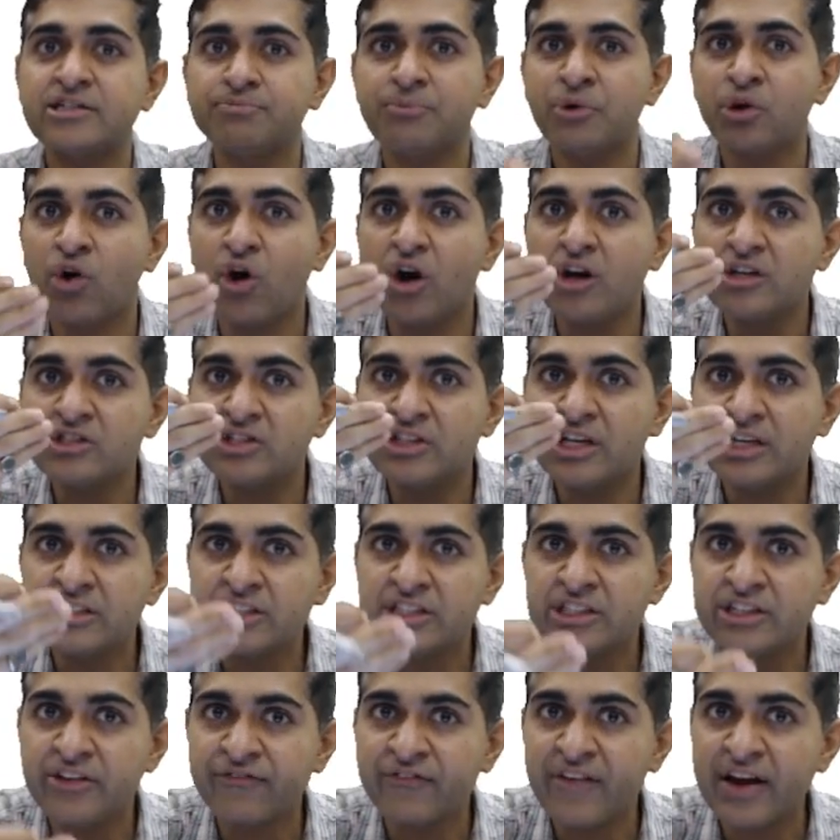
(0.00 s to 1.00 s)
because there is
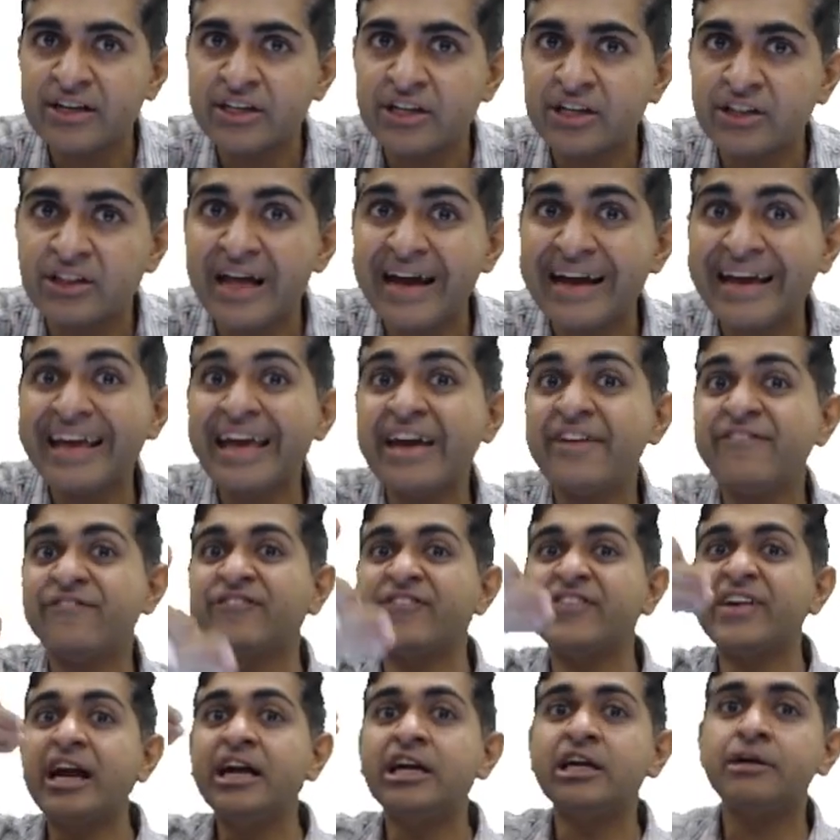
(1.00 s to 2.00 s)
defect in the
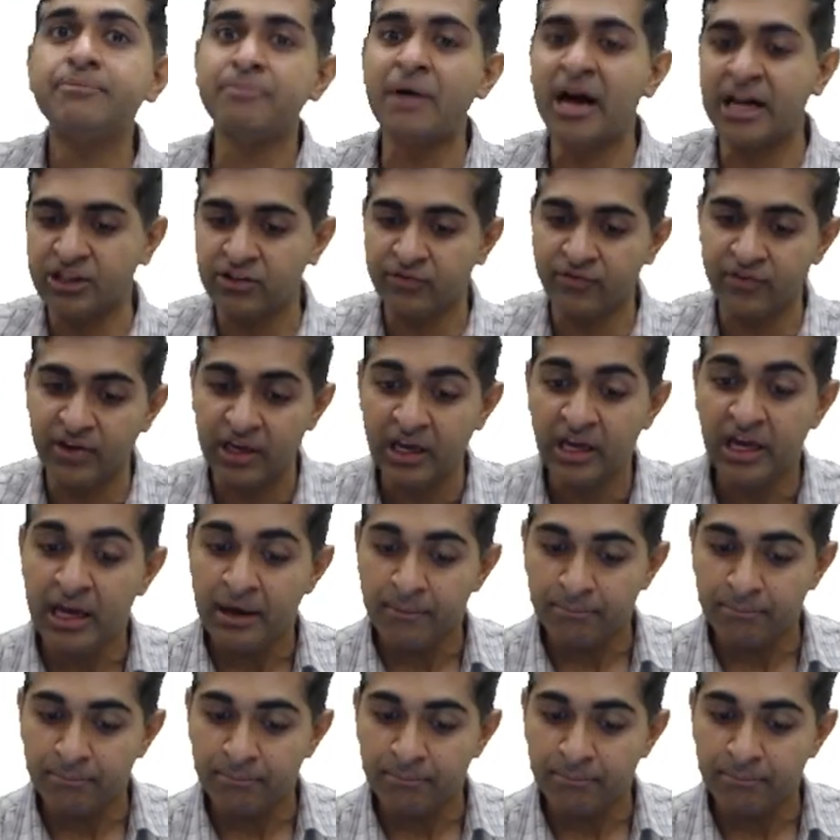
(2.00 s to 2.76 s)
afferent pathway.